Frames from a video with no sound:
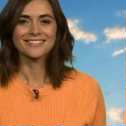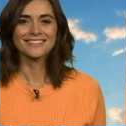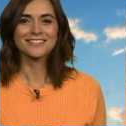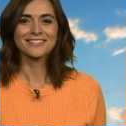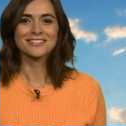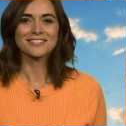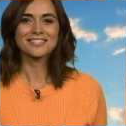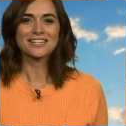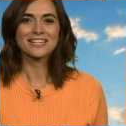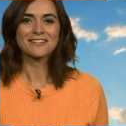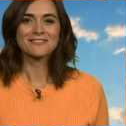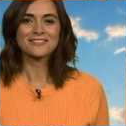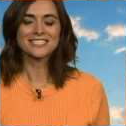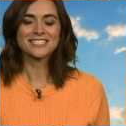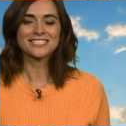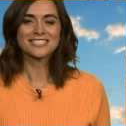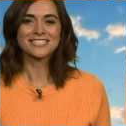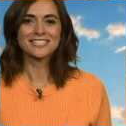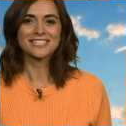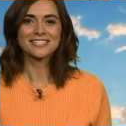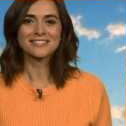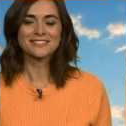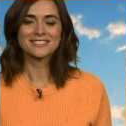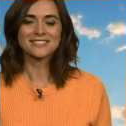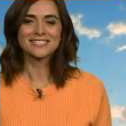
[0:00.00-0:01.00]
Good evening
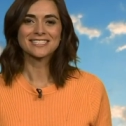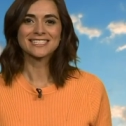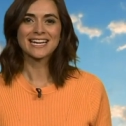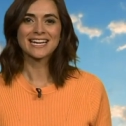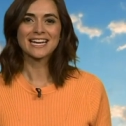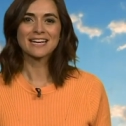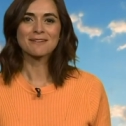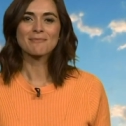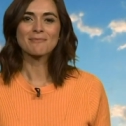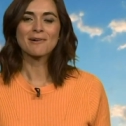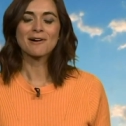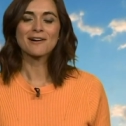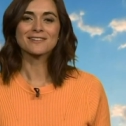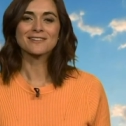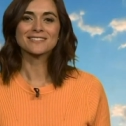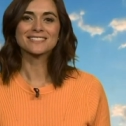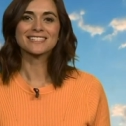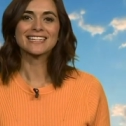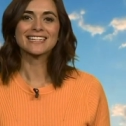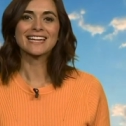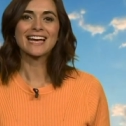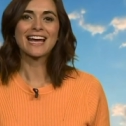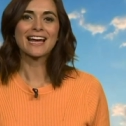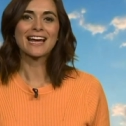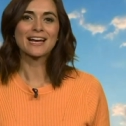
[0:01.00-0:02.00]
to you. Today marked
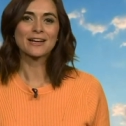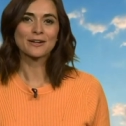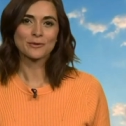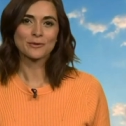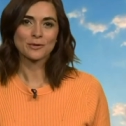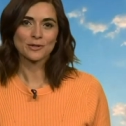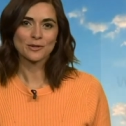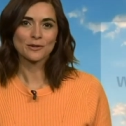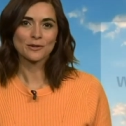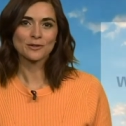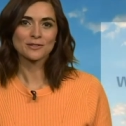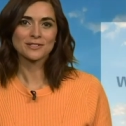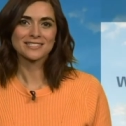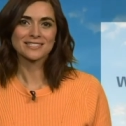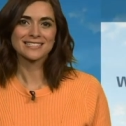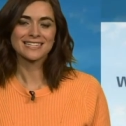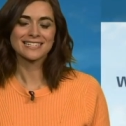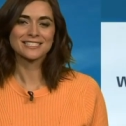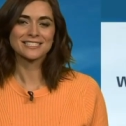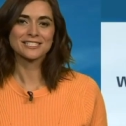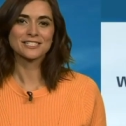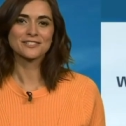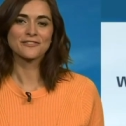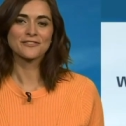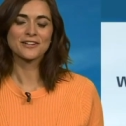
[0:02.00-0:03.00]
the equinox,
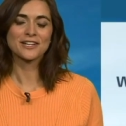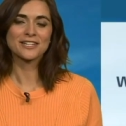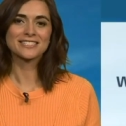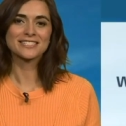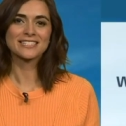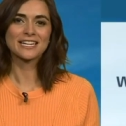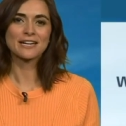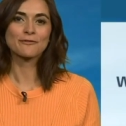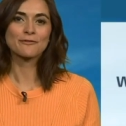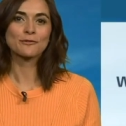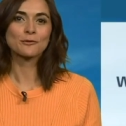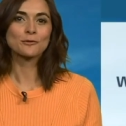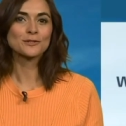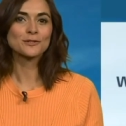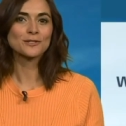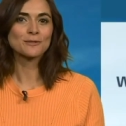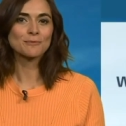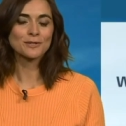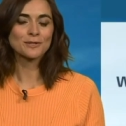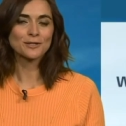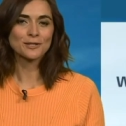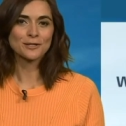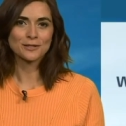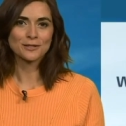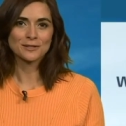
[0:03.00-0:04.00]
nature's first day of
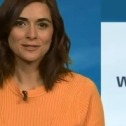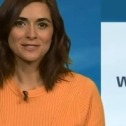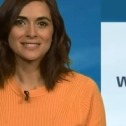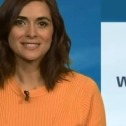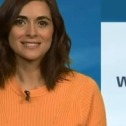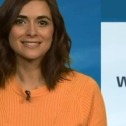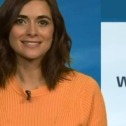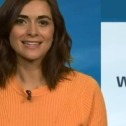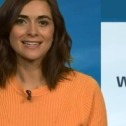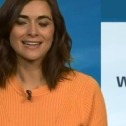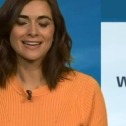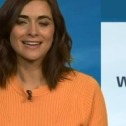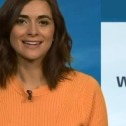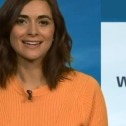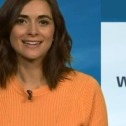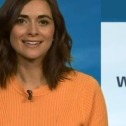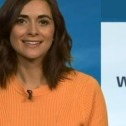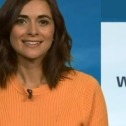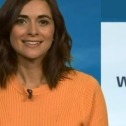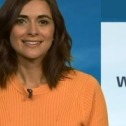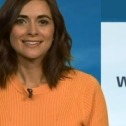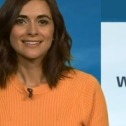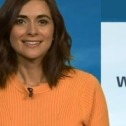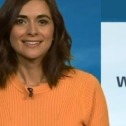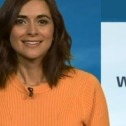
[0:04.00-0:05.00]
autumn, you could say.
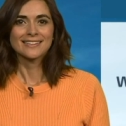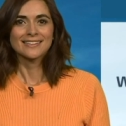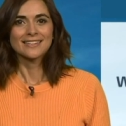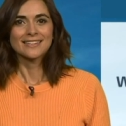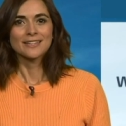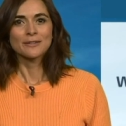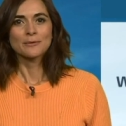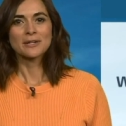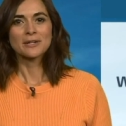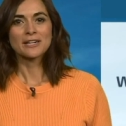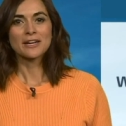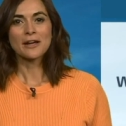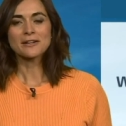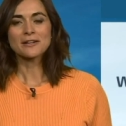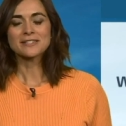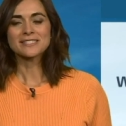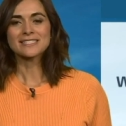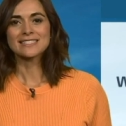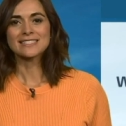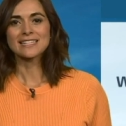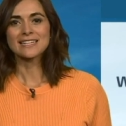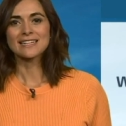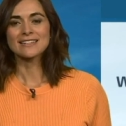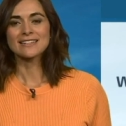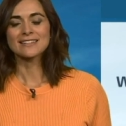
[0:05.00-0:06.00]
We're going to
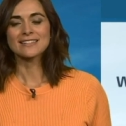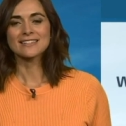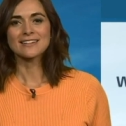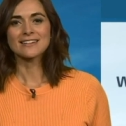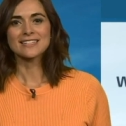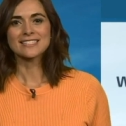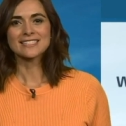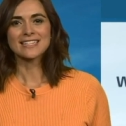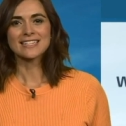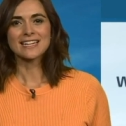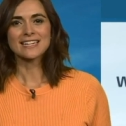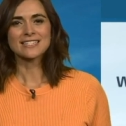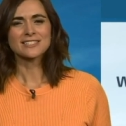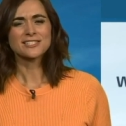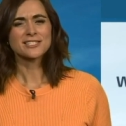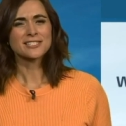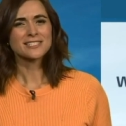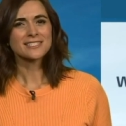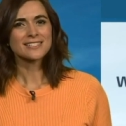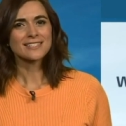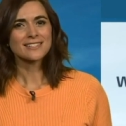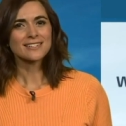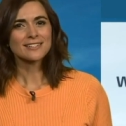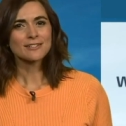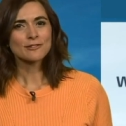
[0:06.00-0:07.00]
see the nights get
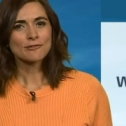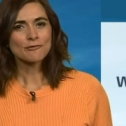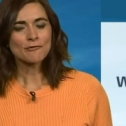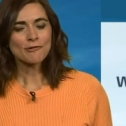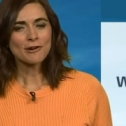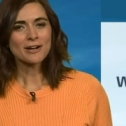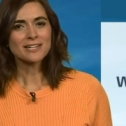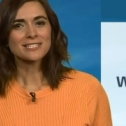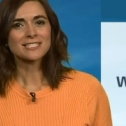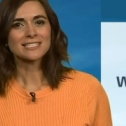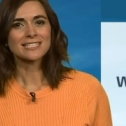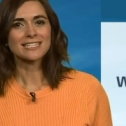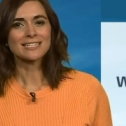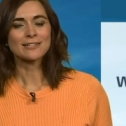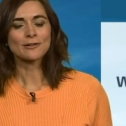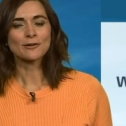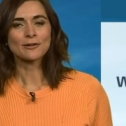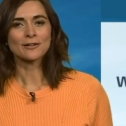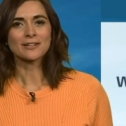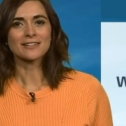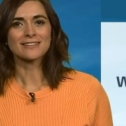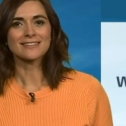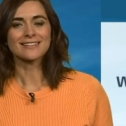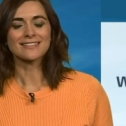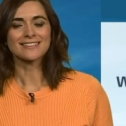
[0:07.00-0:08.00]
just gradually
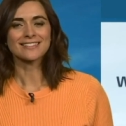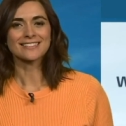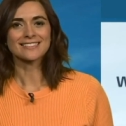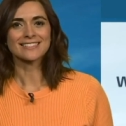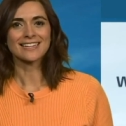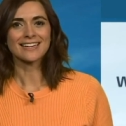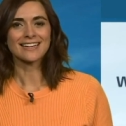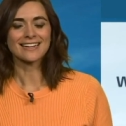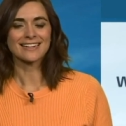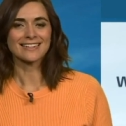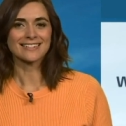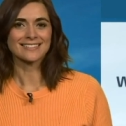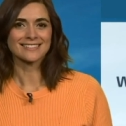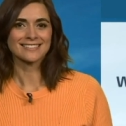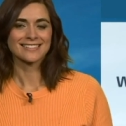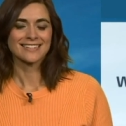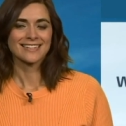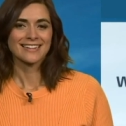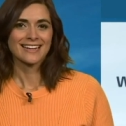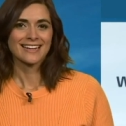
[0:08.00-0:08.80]
longer than the days